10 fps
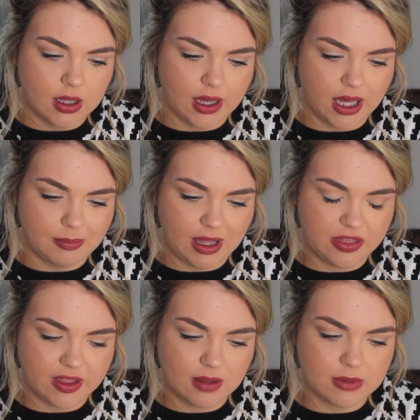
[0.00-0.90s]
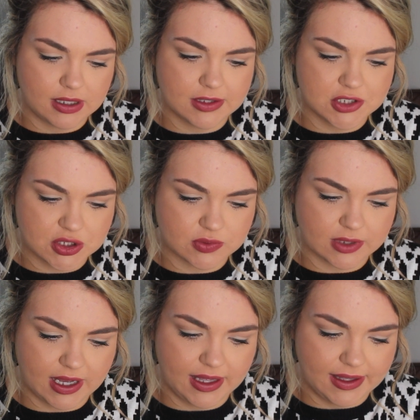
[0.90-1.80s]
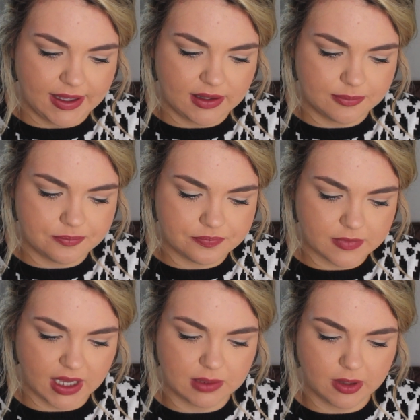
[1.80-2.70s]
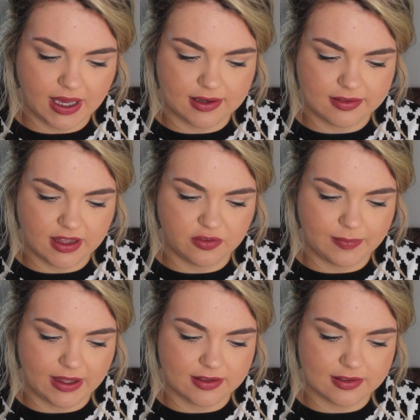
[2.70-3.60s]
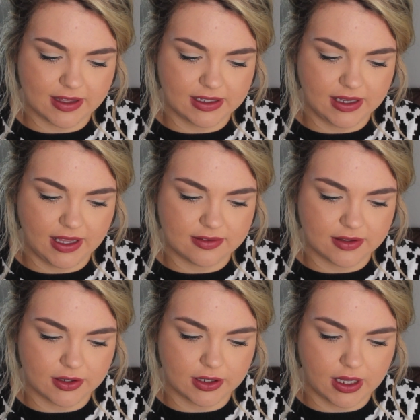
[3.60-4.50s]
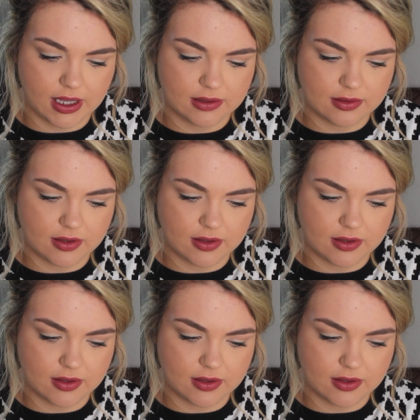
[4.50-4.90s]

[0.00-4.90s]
I think I'm going to try it, and then we'll kind of see if my skin hates it or not.